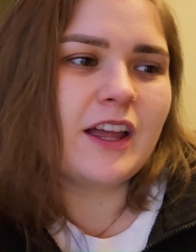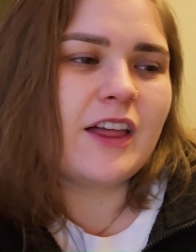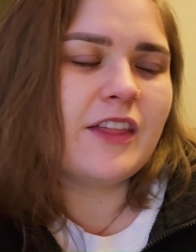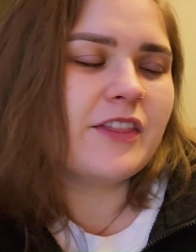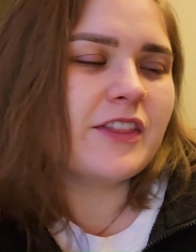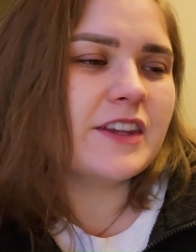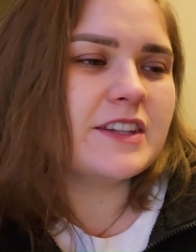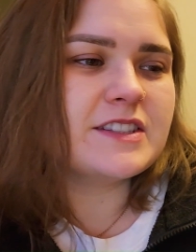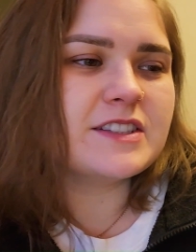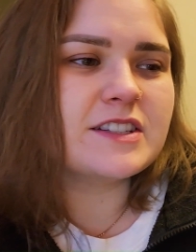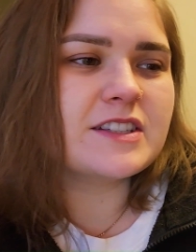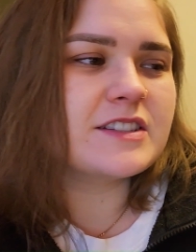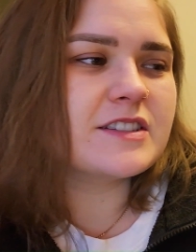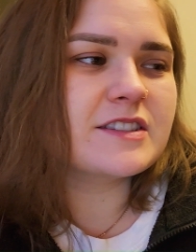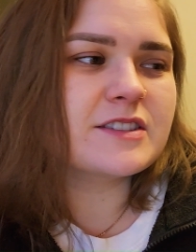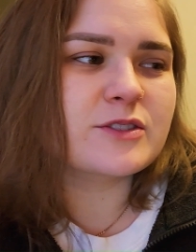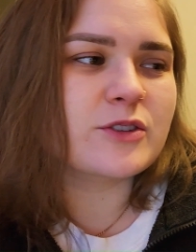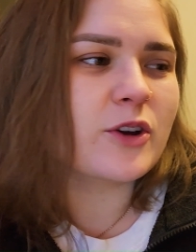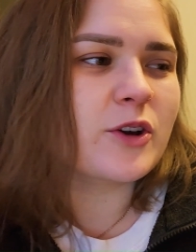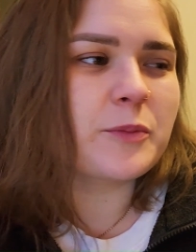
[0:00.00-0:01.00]
there's just
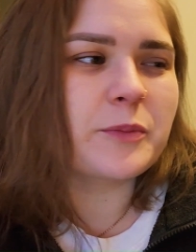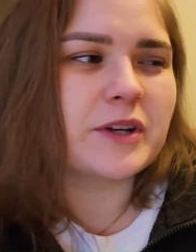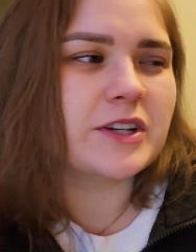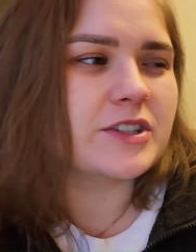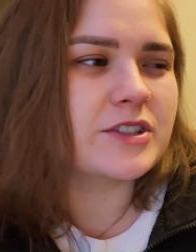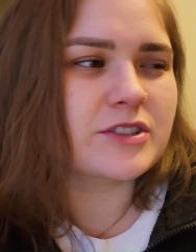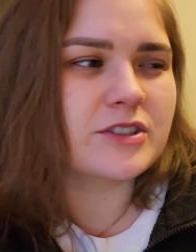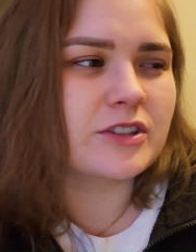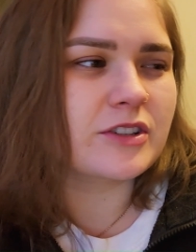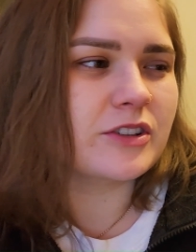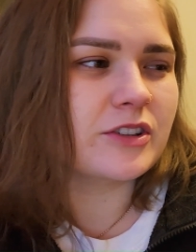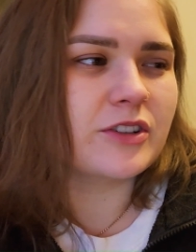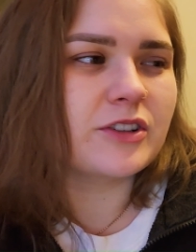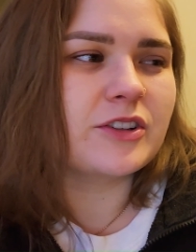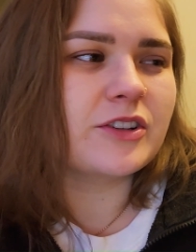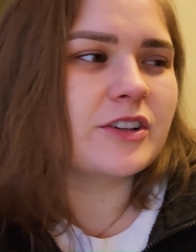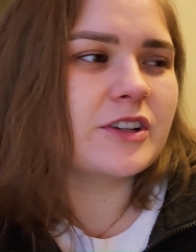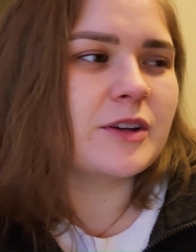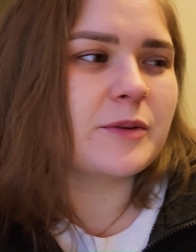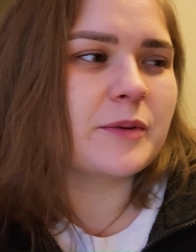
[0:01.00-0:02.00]
so much to
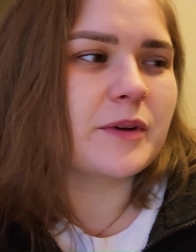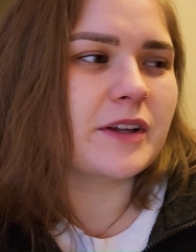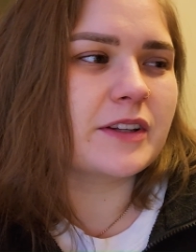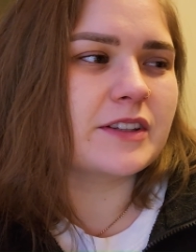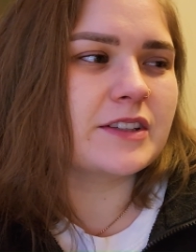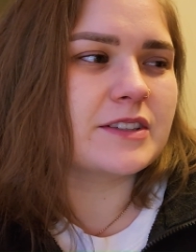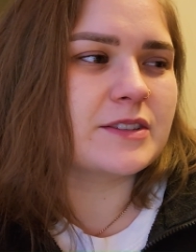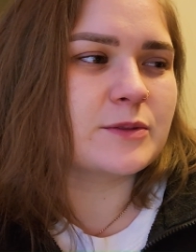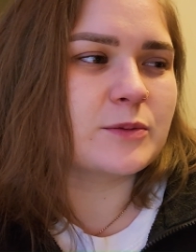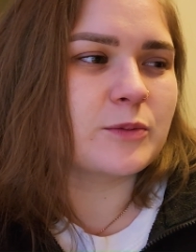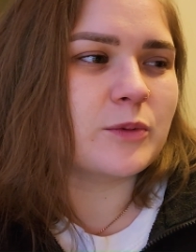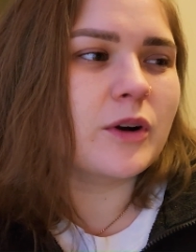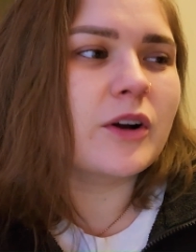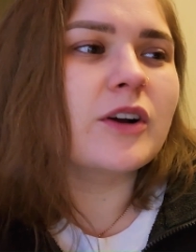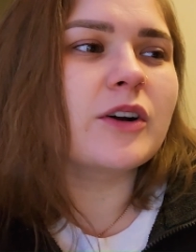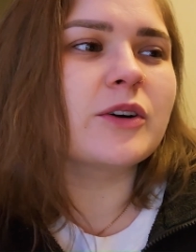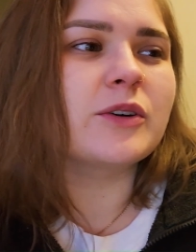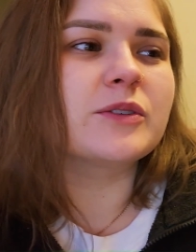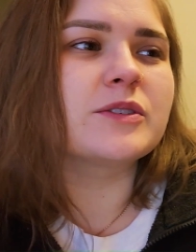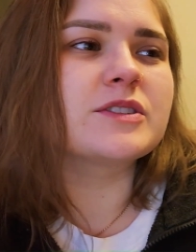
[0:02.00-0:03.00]
learn about this
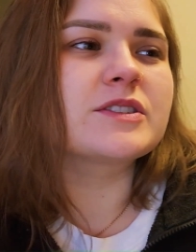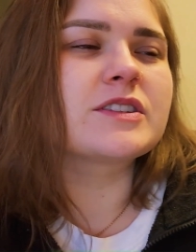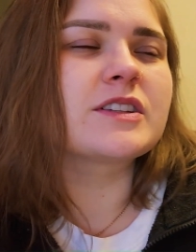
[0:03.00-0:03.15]
world.